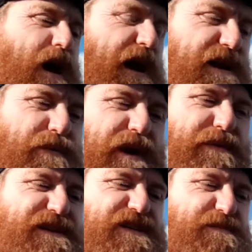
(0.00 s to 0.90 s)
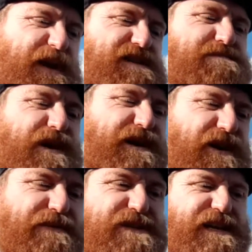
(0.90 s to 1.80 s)
Yeah, when I went to speak to
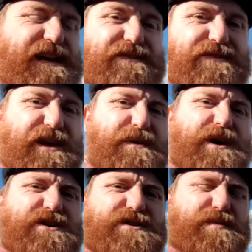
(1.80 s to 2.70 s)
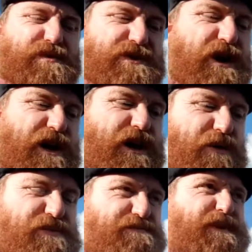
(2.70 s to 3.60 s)
Michael, he was saying how Theo Archibald
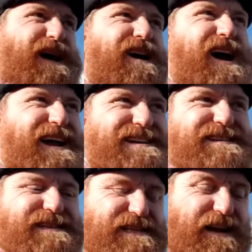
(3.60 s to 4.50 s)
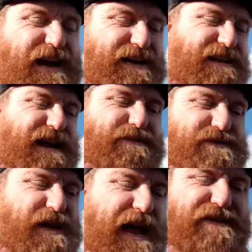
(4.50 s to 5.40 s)
was behind the side, and that
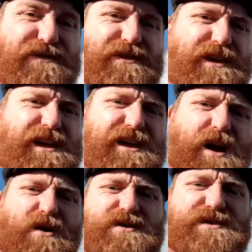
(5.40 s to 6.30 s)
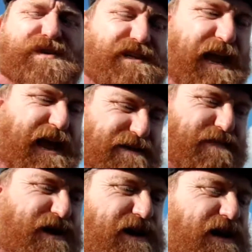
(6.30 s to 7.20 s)
was after the Oxford game.
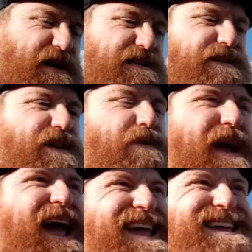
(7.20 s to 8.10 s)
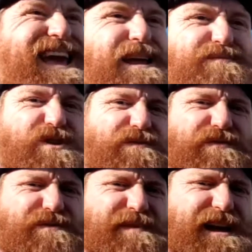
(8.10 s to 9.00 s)
So, you know, we're 8 games on
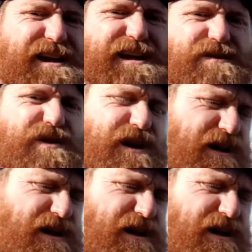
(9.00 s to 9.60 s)
from that now.